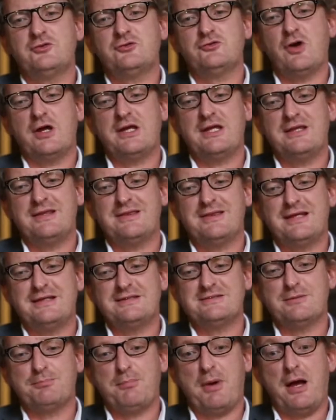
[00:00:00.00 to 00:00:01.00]
striking
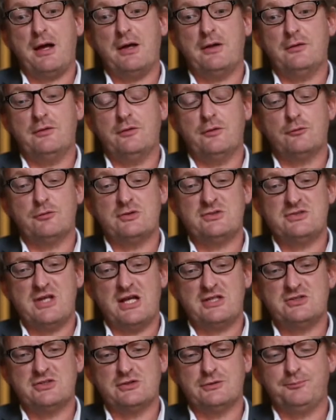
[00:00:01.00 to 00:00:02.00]
things about the
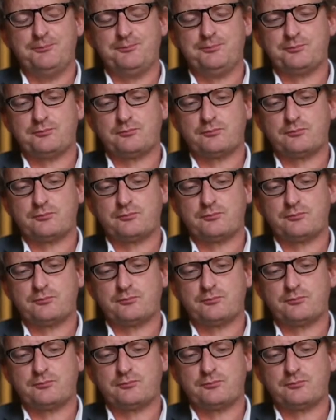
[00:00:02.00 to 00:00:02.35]
recession